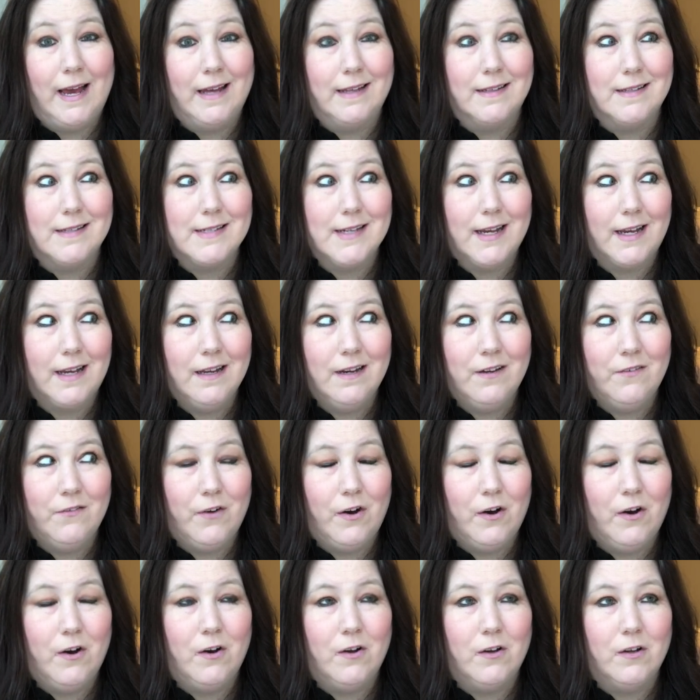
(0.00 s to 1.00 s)
And second of
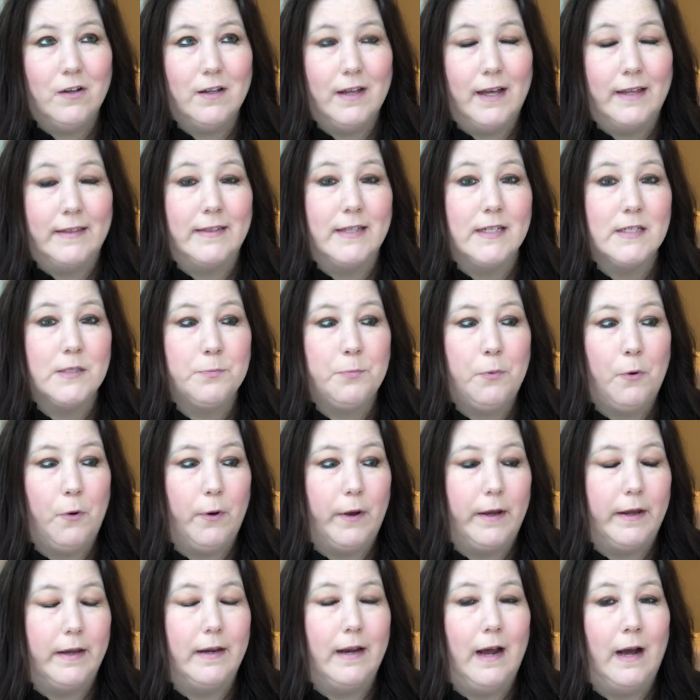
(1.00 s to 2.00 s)
all, at this
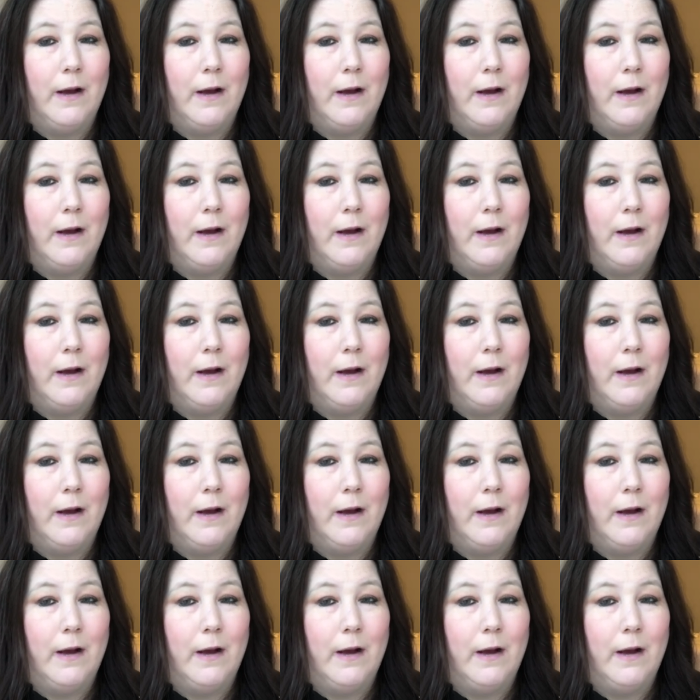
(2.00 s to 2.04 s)
point,